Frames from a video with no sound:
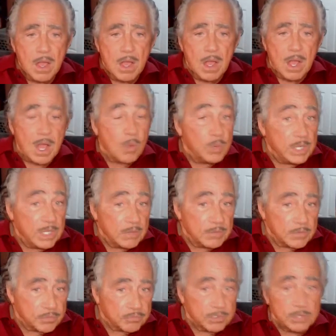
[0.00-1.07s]
Are we given
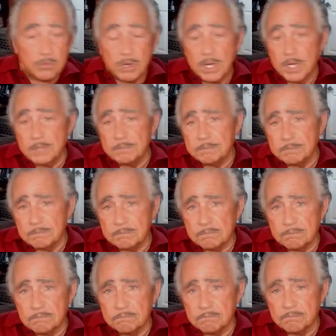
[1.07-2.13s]
free rein?
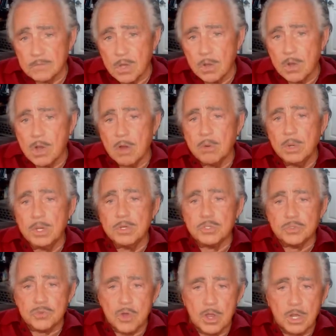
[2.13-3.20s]
Or are we
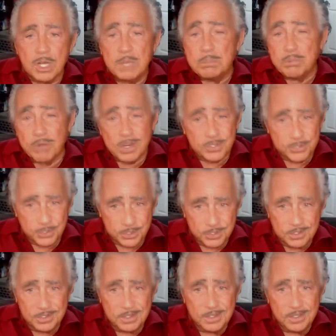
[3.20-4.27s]
strongly
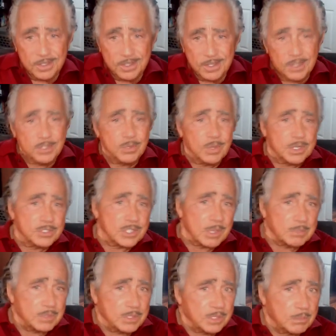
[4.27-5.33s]
pressured into
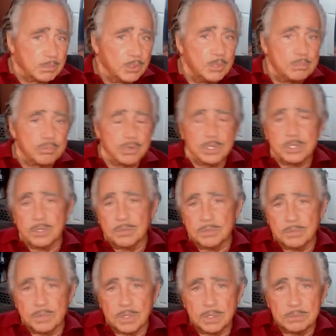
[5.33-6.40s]
accepting the blueprint of
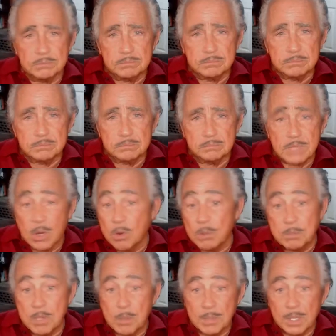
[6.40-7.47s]
our
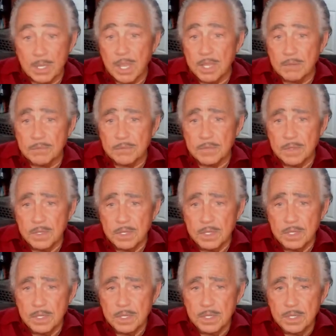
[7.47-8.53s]
upcoming life?
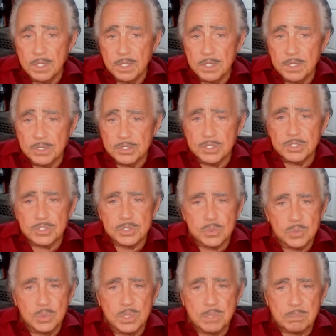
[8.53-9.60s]
Since
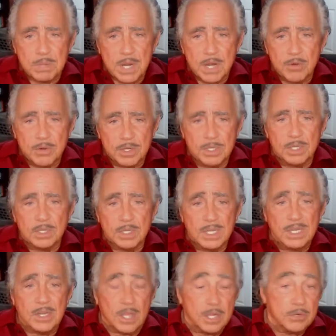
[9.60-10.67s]
we apparently
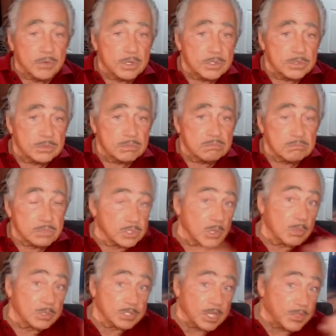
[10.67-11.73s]
lead hundreds, some
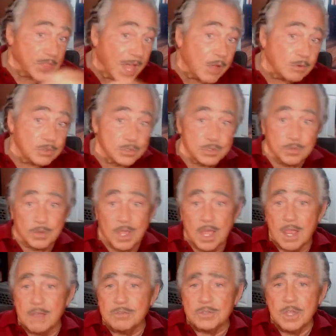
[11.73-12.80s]
would say thousands of
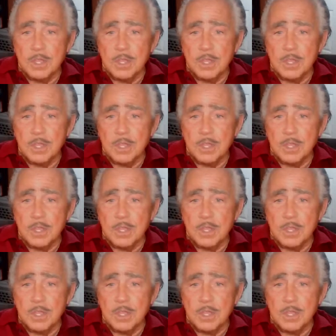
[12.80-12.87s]
lives,